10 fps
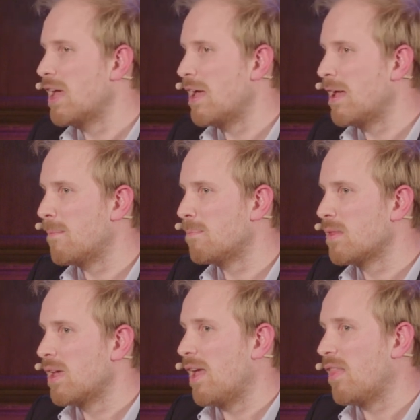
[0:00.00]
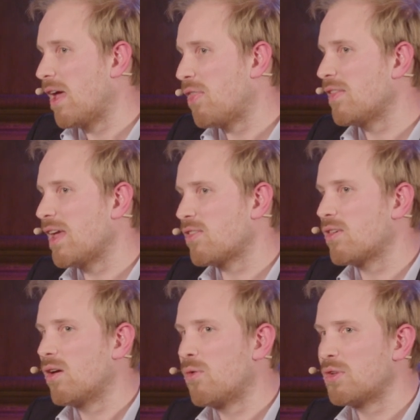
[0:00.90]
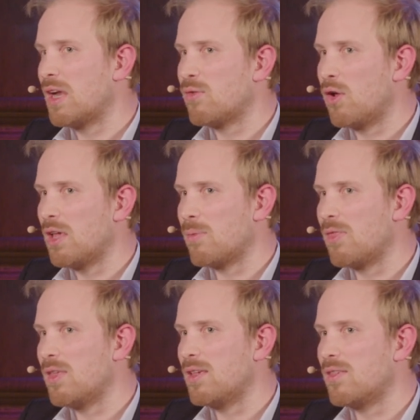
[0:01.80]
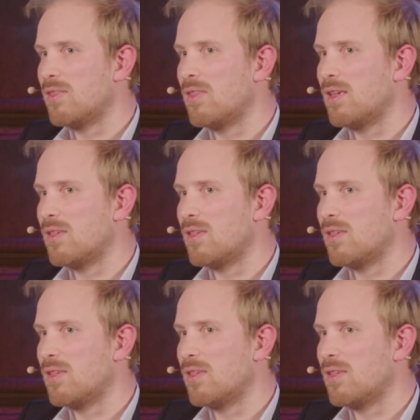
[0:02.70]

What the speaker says: And I think that's often ironic with these